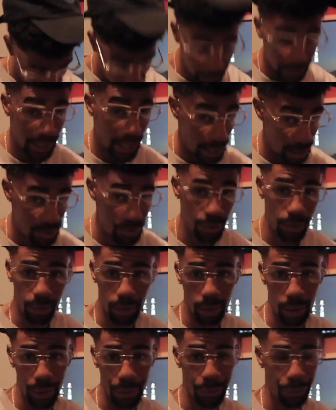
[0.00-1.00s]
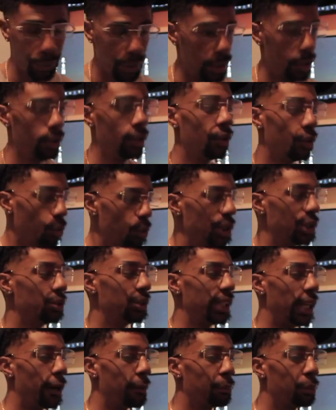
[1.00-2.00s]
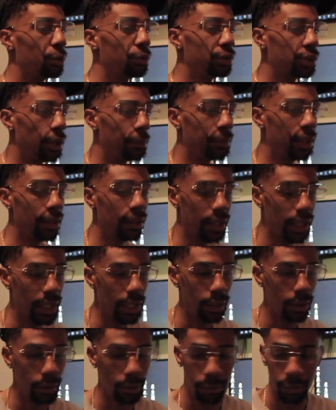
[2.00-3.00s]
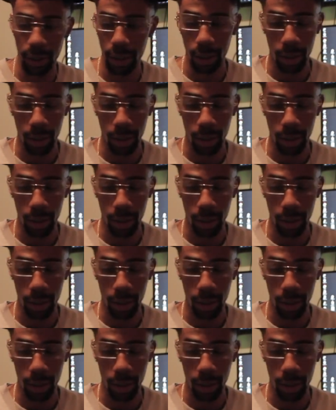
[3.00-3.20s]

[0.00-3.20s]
Yes, literally. When you soundproof something, think of